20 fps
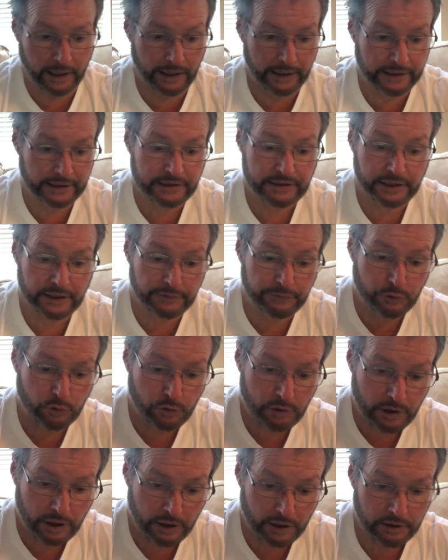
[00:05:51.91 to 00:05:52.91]
He said, if you
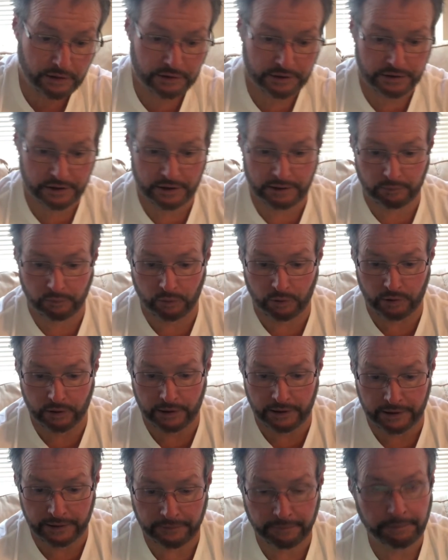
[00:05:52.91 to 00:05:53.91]
curse
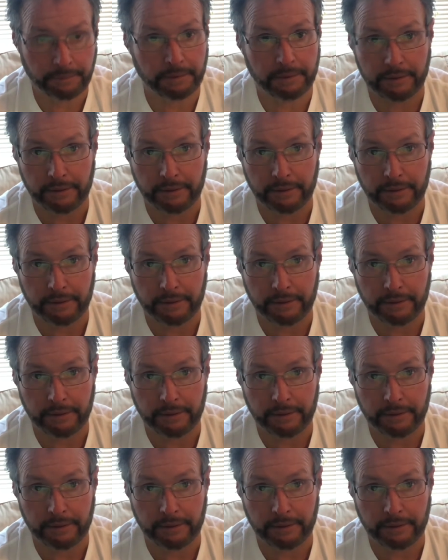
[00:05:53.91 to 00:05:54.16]
someone,